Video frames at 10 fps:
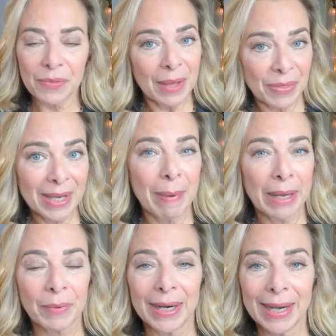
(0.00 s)
now think
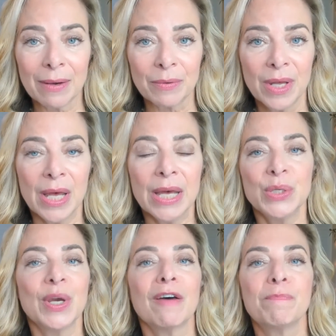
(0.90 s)
about it right now.
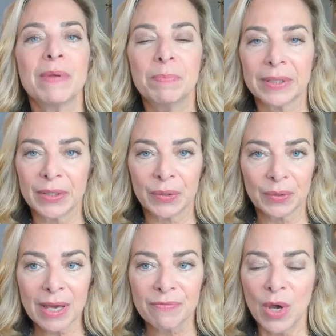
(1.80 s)
Do you have people in your
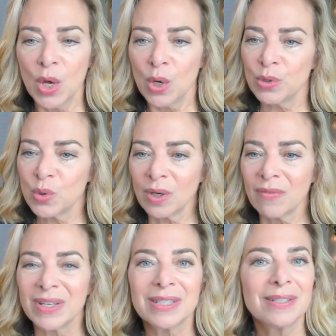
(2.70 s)
life who sort
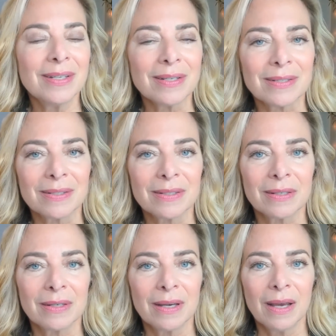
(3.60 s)
of insist
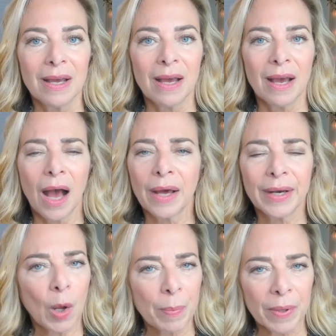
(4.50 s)

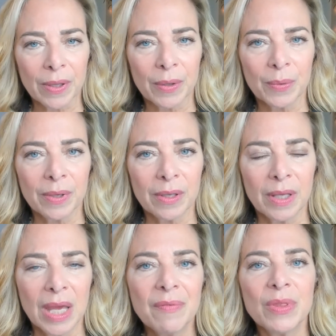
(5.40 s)
on helping you,
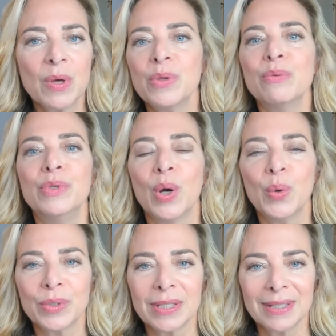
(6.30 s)
even though you
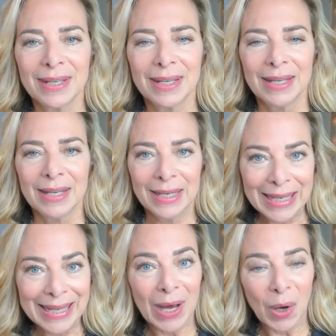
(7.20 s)
don't
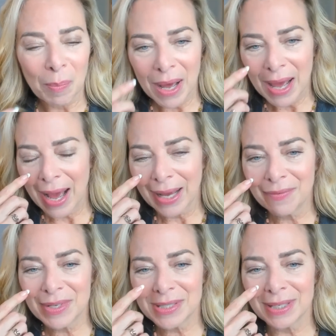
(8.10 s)
need help? I
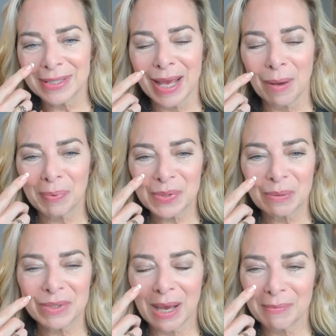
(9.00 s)
give this example
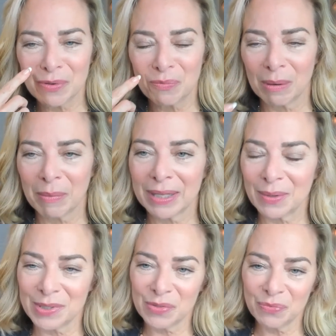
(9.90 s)
sometimes of one of my
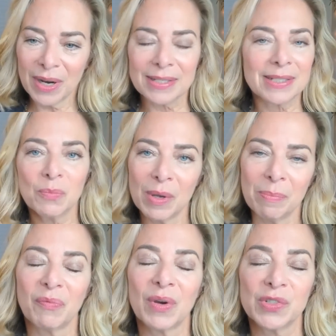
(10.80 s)
closest friends, and
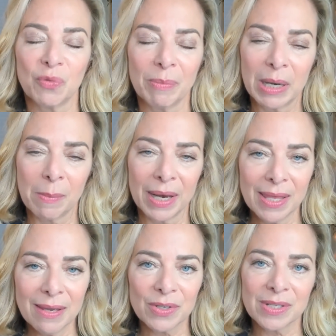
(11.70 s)
we've been friends for many, many
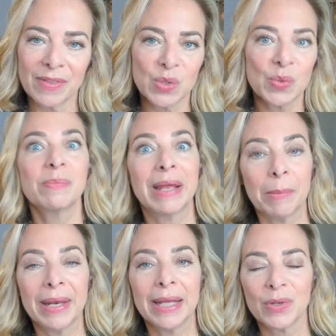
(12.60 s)
years, and this was many,
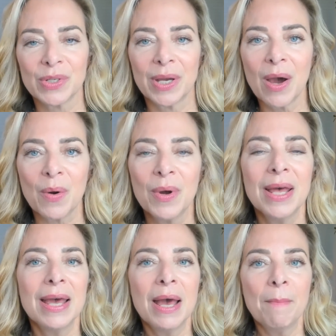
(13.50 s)
many years ago,
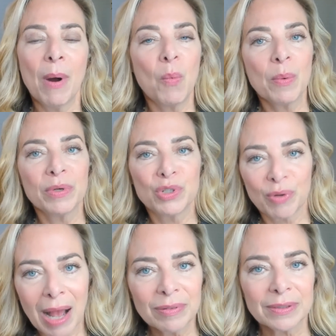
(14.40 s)
but we would
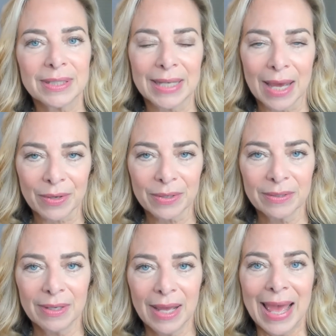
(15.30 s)
travel together,
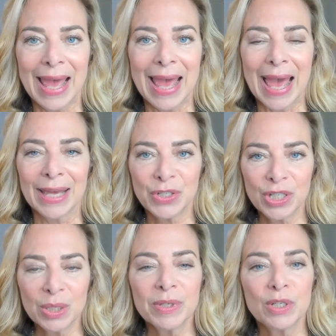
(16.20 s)
and
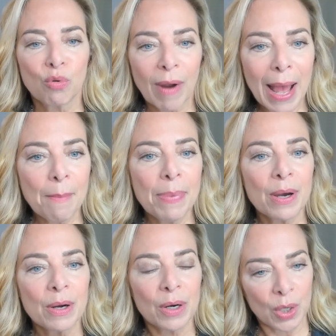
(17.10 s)
she would
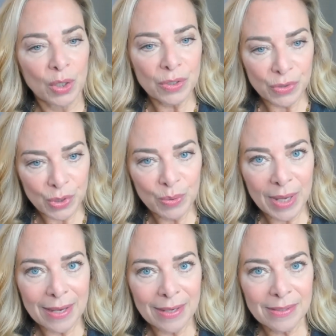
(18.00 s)
grab her
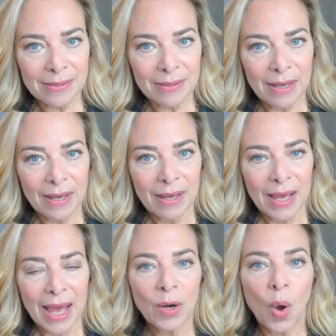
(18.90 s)
suitcase
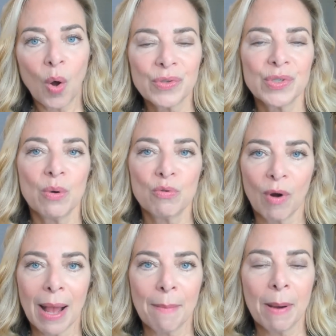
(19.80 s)
and also
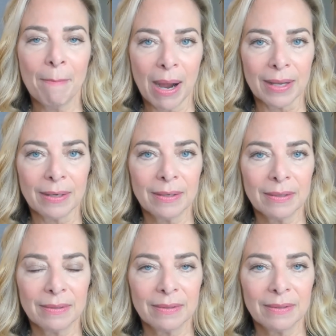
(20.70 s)
grab mine.
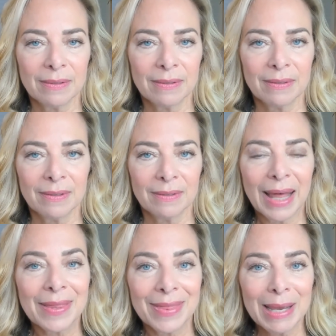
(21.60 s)

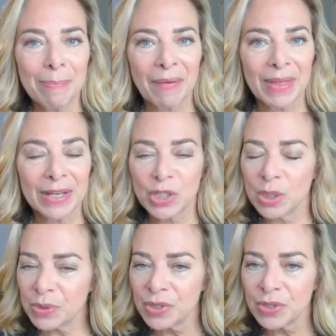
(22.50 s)
Like, think about that.
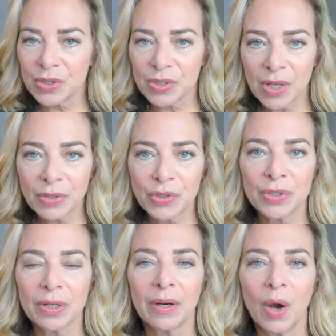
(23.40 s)
She was
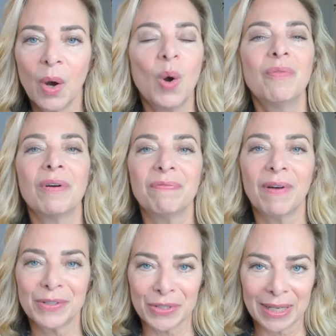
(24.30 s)
such an
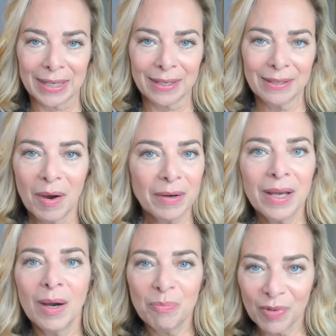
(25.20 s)
over-functioning,
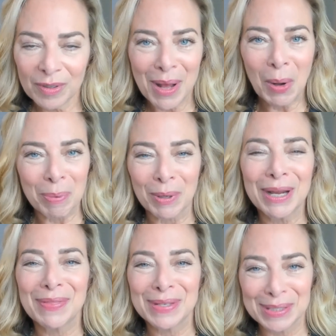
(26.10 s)
unhelpful
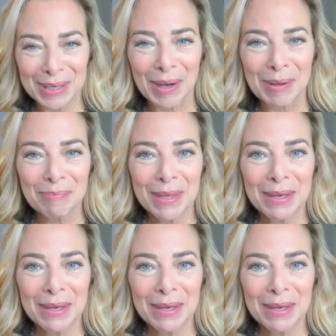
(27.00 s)
helper at the time.